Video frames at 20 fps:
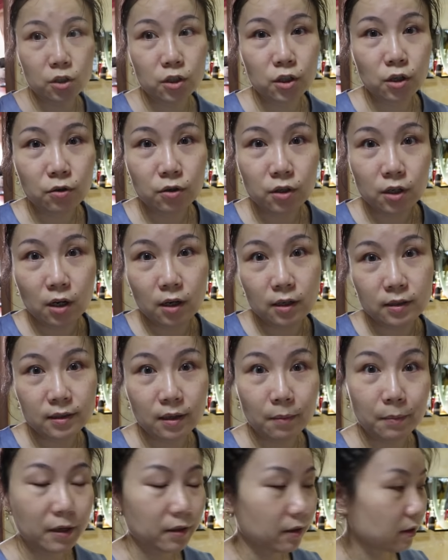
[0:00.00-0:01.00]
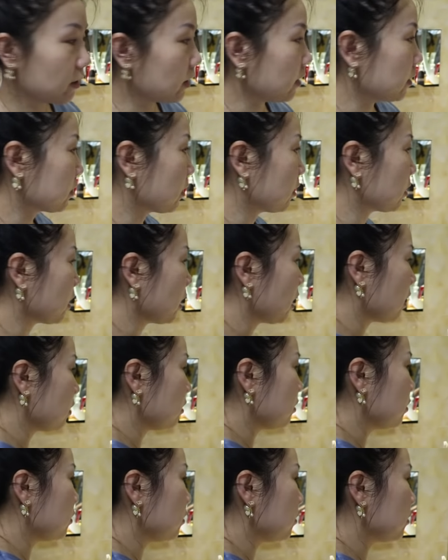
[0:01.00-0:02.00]
to show you guys some other things I
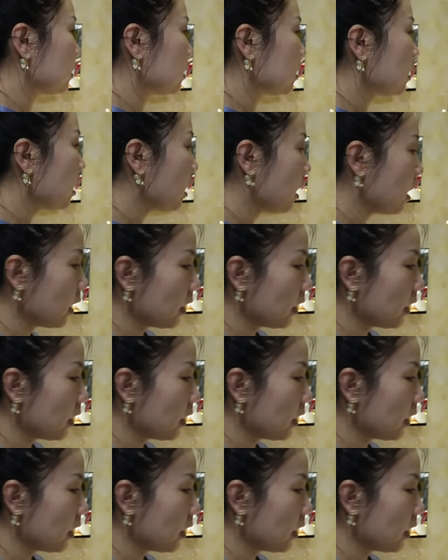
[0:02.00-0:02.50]
use.